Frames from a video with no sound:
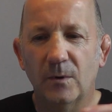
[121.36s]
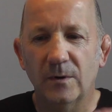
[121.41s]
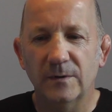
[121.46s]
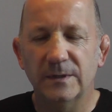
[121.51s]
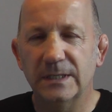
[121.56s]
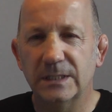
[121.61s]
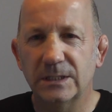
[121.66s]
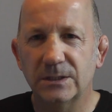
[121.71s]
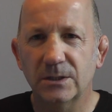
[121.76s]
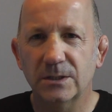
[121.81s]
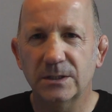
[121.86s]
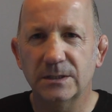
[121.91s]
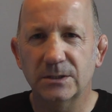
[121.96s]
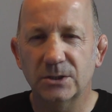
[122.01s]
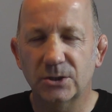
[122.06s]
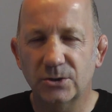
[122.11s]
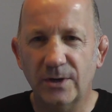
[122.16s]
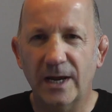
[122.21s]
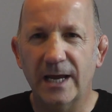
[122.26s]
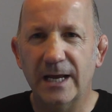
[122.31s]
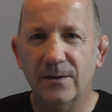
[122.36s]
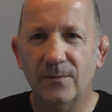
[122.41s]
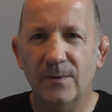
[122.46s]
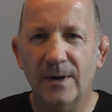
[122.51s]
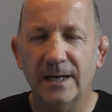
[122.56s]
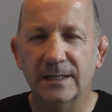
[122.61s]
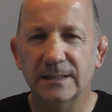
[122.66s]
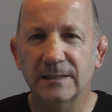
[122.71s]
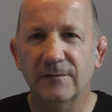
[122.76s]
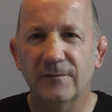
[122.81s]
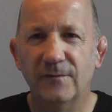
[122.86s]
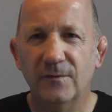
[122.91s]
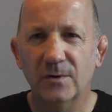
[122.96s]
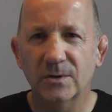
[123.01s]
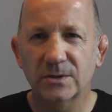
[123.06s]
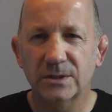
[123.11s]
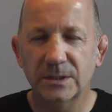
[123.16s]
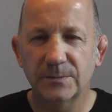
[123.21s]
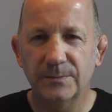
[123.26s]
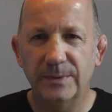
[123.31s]
What this does straight away is it
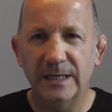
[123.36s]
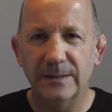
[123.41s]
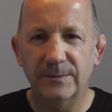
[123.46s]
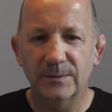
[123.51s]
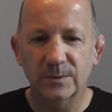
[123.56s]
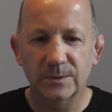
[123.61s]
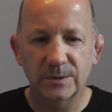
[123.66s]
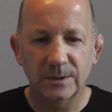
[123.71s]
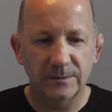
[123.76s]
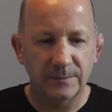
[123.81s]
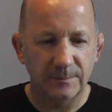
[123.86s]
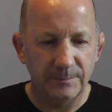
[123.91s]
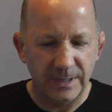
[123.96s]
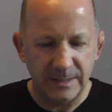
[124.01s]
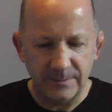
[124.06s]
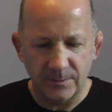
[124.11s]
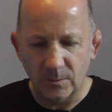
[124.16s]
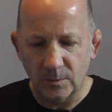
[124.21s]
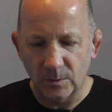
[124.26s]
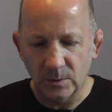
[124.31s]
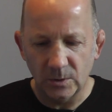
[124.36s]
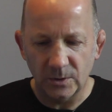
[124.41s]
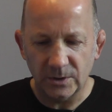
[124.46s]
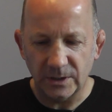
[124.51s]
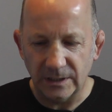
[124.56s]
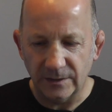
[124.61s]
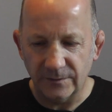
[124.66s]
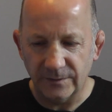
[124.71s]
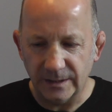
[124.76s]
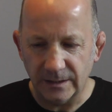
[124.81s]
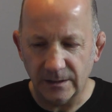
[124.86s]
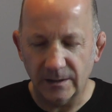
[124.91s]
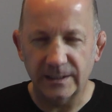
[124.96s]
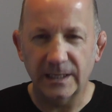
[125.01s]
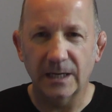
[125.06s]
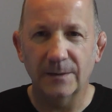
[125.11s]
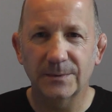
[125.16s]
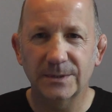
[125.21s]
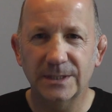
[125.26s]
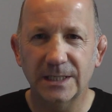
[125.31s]
forces people will look at it and think,
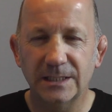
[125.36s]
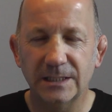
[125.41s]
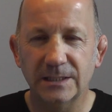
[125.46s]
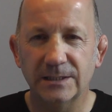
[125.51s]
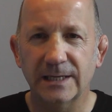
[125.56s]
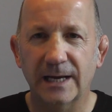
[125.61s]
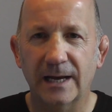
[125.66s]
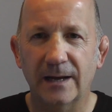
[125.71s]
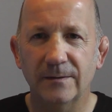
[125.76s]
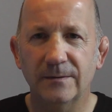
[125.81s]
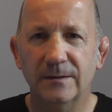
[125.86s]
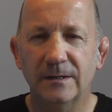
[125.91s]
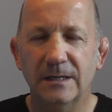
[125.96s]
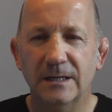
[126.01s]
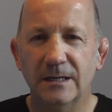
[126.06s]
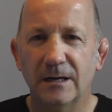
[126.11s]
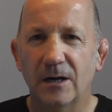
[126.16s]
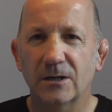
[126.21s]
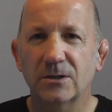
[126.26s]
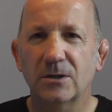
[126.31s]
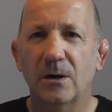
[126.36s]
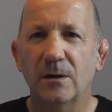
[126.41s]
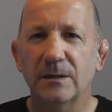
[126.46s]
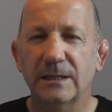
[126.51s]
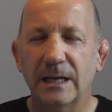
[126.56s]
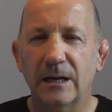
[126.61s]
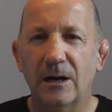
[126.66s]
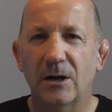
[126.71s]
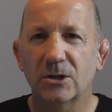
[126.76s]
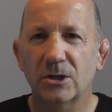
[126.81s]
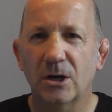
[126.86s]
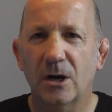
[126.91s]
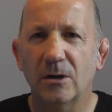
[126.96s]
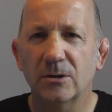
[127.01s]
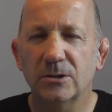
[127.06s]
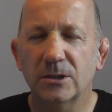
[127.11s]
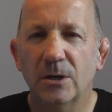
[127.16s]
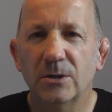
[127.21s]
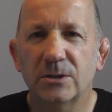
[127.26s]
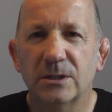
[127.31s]
okay, I'm sitting down, I
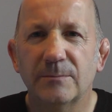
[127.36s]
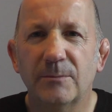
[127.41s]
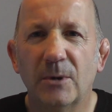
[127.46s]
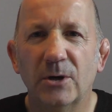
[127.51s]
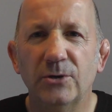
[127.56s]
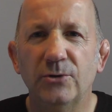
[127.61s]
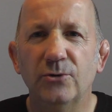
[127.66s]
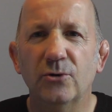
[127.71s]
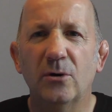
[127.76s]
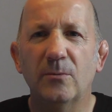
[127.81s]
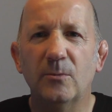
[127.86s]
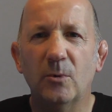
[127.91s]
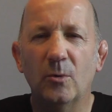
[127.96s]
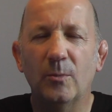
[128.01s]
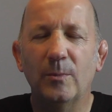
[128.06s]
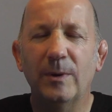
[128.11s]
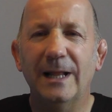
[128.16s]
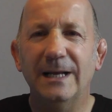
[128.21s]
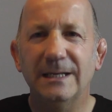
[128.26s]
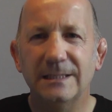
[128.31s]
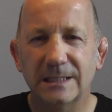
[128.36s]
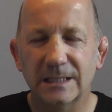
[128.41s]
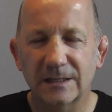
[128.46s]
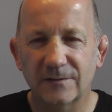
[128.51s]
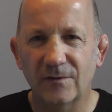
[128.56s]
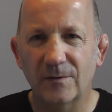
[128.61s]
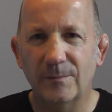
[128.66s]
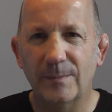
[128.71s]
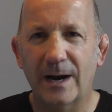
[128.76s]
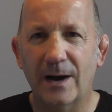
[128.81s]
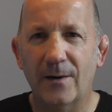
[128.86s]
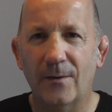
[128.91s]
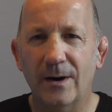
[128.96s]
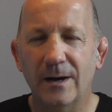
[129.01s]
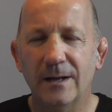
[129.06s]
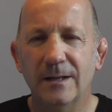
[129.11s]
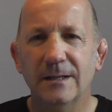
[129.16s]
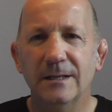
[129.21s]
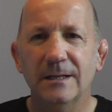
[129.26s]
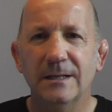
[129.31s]
can't go to my normal places for
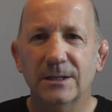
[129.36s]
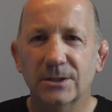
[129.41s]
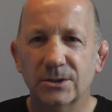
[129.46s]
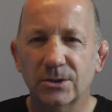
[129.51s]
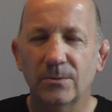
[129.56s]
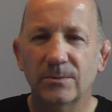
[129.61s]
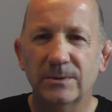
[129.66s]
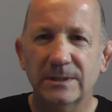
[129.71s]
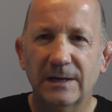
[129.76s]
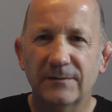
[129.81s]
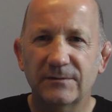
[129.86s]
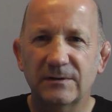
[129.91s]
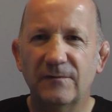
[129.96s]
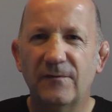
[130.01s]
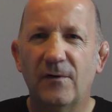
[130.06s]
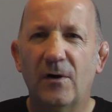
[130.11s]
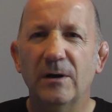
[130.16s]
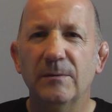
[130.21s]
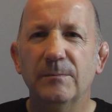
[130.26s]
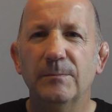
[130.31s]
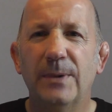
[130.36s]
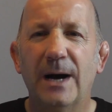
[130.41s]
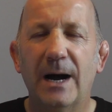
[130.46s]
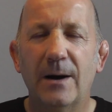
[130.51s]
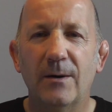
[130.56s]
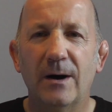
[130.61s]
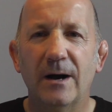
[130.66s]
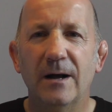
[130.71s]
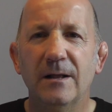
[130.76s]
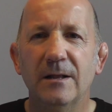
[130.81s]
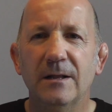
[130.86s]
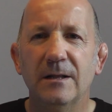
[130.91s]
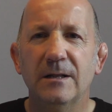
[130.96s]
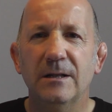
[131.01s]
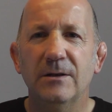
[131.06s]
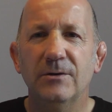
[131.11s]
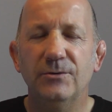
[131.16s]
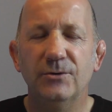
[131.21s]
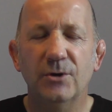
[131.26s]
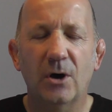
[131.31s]
power, so I'm going to have to find power
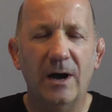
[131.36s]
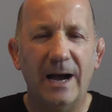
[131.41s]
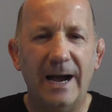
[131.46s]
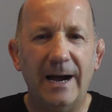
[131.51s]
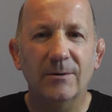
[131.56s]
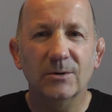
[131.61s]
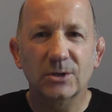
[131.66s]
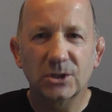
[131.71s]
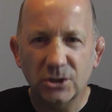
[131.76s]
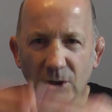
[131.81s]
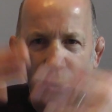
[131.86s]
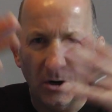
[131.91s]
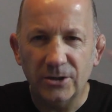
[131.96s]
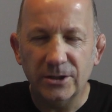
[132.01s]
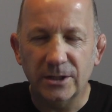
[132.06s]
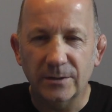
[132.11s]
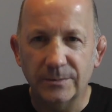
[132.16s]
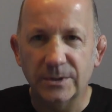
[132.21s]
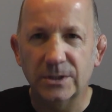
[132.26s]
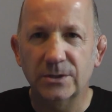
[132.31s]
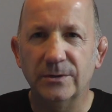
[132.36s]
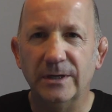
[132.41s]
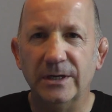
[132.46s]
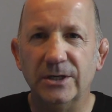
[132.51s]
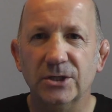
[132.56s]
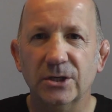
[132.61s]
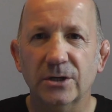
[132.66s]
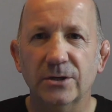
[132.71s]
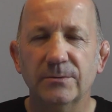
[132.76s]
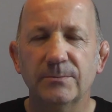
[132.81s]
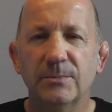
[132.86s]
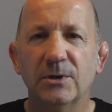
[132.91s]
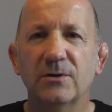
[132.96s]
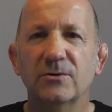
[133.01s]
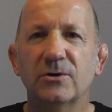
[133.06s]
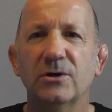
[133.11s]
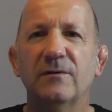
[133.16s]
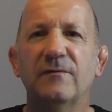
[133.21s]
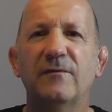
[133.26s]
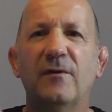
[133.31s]
not outside the restriction, but
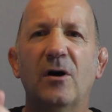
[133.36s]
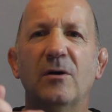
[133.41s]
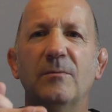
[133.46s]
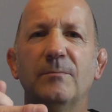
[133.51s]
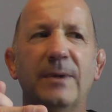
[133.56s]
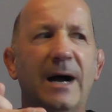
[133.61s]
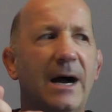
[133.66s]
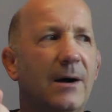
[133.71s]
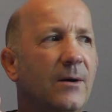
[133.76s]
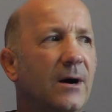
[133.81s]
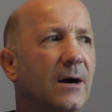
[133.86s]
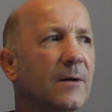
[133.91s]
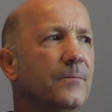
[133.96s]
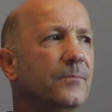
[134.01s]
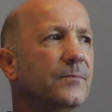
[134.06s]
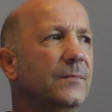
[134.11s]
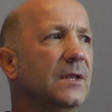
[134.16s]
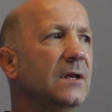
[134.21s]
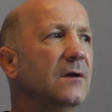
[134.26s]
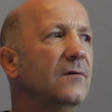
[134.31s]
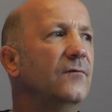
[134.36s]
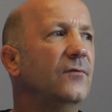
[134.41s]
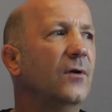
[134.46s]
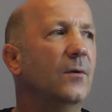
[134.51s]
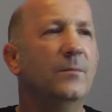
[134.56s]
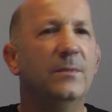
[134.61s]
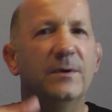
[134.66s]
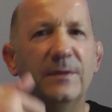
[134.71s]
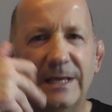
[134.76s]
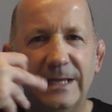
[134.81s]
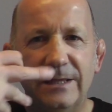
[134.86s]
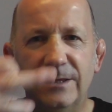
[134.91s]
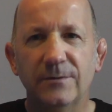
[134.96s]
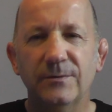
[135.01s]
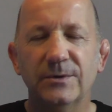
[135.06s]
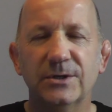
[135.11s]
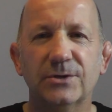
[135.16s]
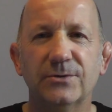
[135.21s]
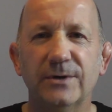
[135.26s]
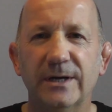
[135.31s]
I've got to find power from within the
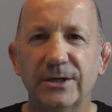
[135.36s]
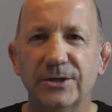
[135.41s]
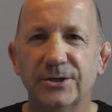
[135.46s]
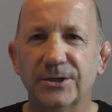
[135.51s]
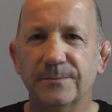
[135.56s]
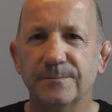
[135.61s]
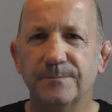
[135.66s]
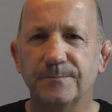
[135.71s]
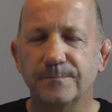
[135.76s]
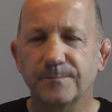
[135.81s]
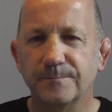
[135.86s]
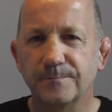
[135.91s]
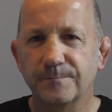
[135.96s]
restriction.